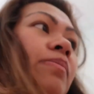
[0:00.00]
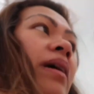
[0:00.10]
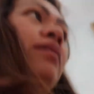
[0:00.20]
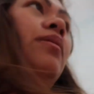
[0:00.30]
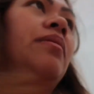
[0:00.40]

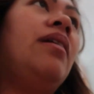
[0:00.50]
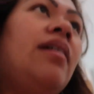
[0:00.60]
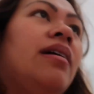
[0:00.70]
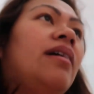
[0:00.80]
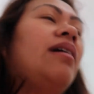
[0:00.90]
back to
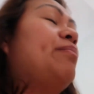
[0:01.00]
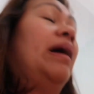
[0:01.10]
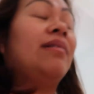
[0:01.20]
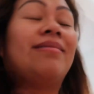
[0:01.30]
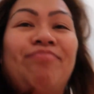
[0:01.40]
work!
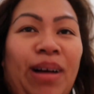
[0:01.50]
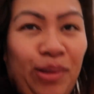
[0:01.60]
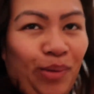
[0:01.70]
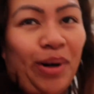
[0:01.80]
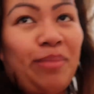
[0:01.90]
Back
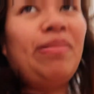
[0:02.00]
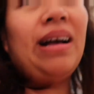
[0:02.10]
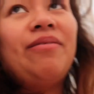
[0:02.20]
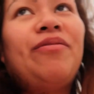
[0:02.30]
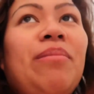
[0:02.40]

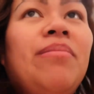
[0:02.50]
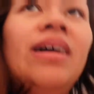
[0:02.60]
from